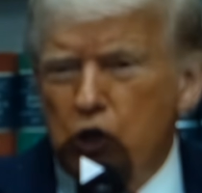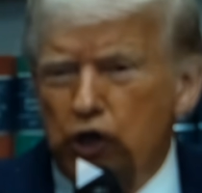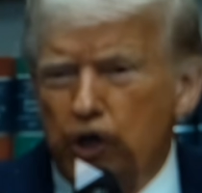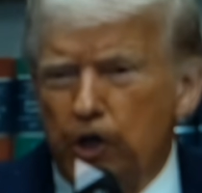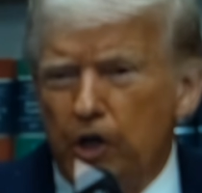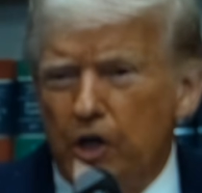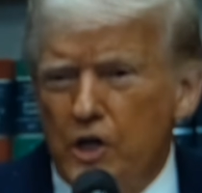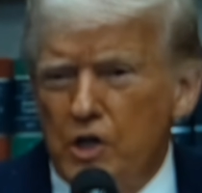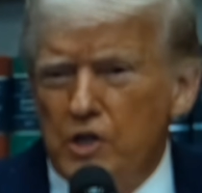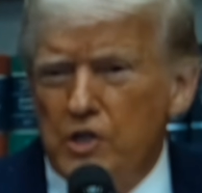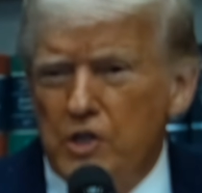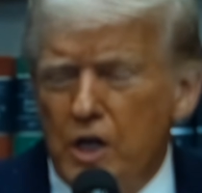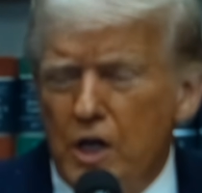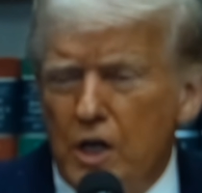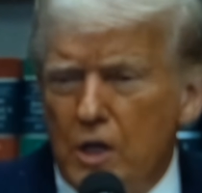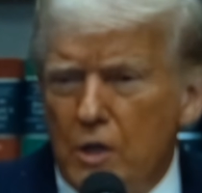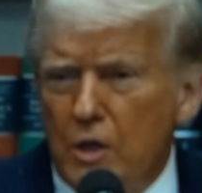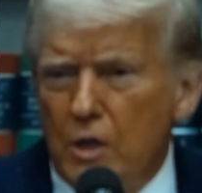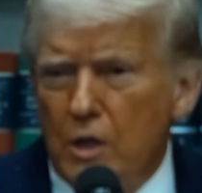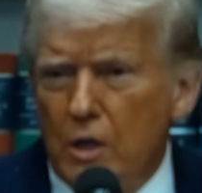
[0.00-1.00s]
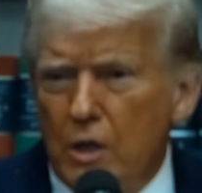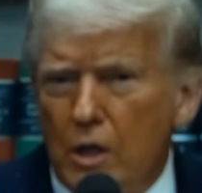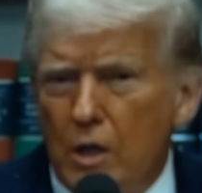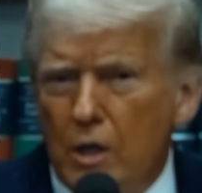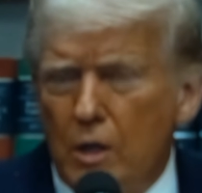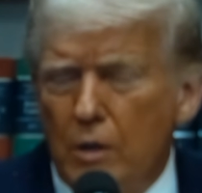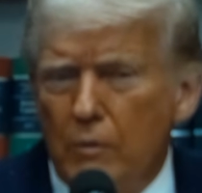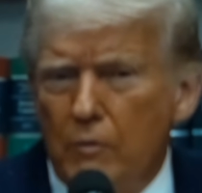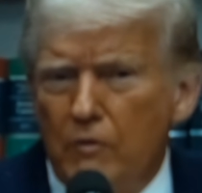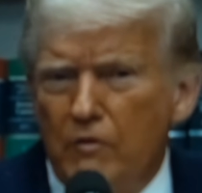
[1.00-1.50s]
We understand
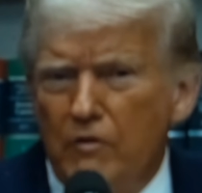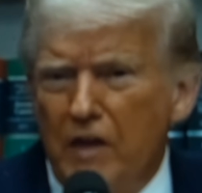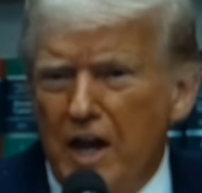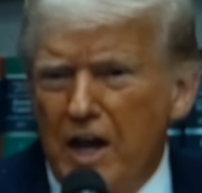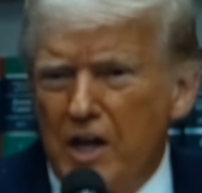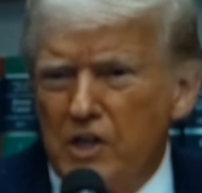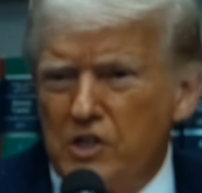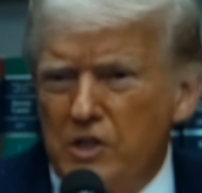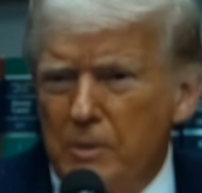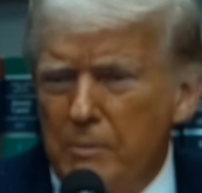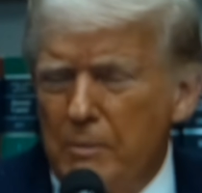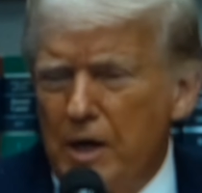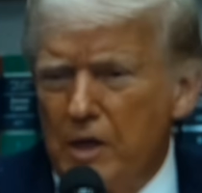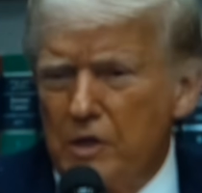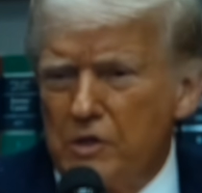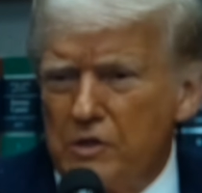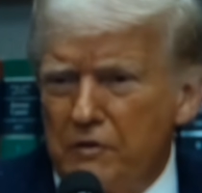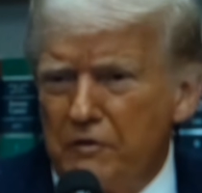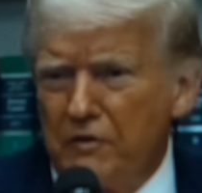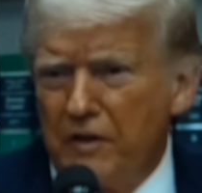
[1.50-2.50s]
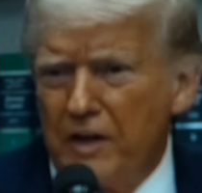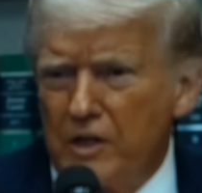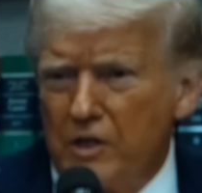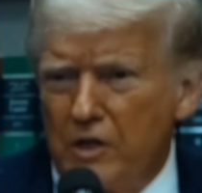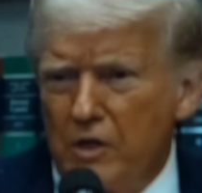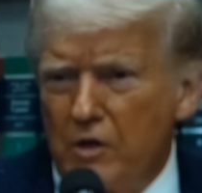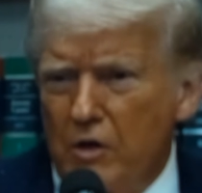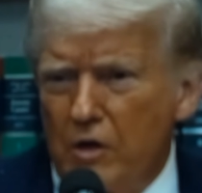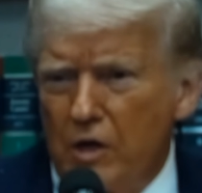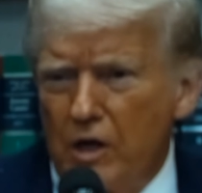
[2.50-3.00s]
vast amounts of
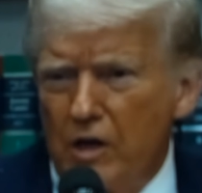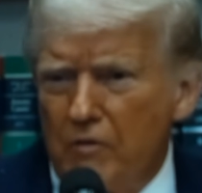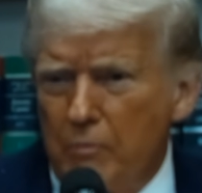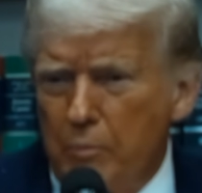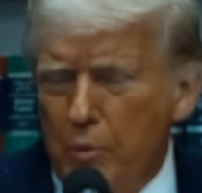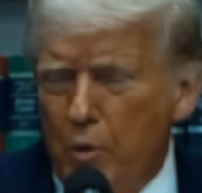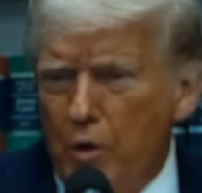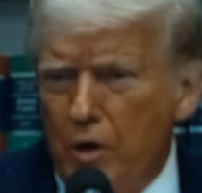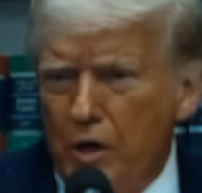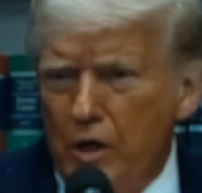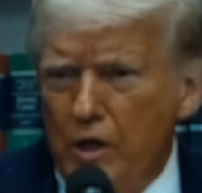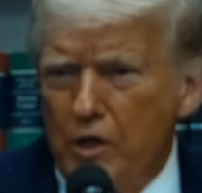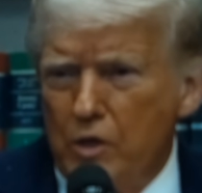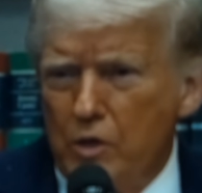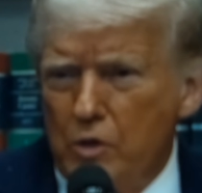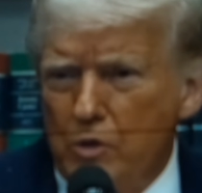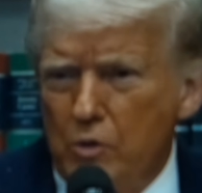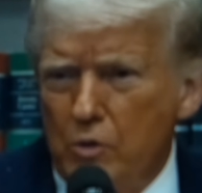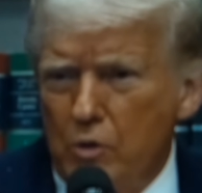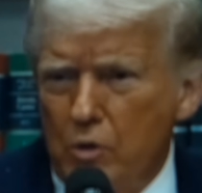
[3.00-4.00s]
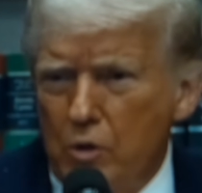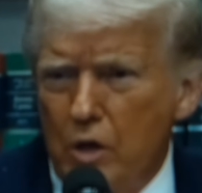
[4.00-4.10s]
fentanyl have poured into